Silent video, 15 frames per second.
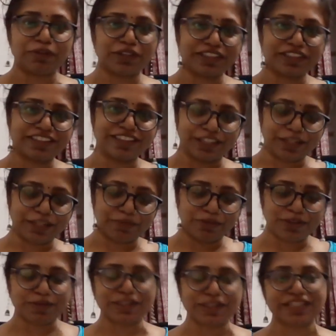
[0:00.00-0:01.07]
among the 30
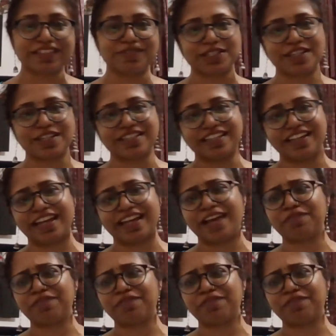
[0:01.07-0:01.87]
books which are there.